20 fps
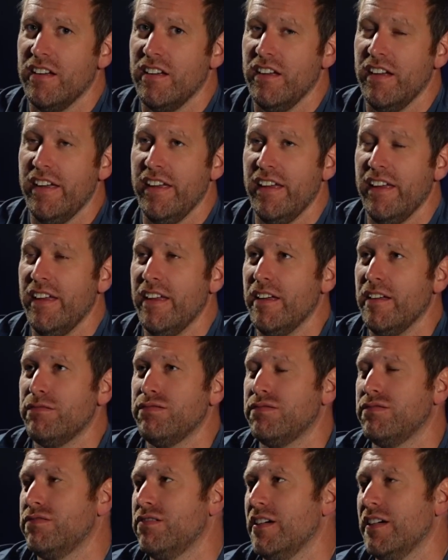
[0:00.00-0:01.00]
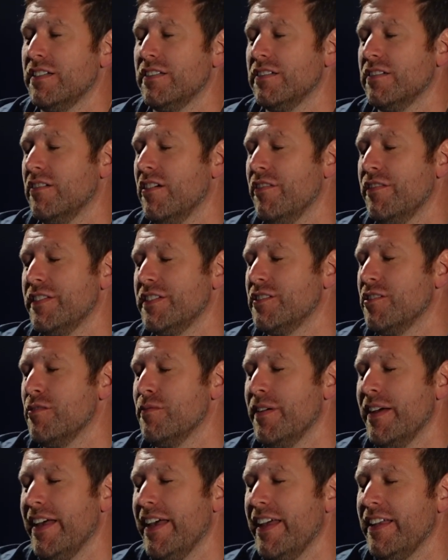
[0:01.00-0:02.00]
I don't know off the top
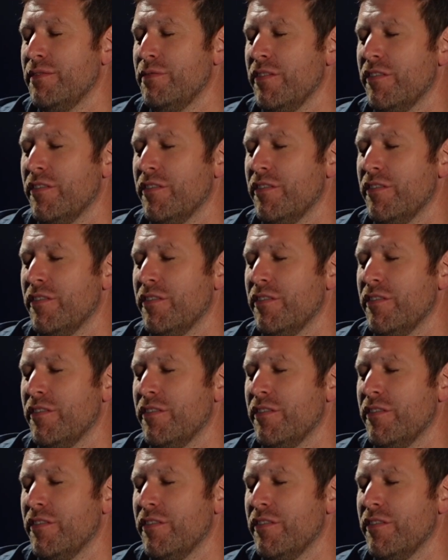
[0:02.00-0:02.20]
of my head.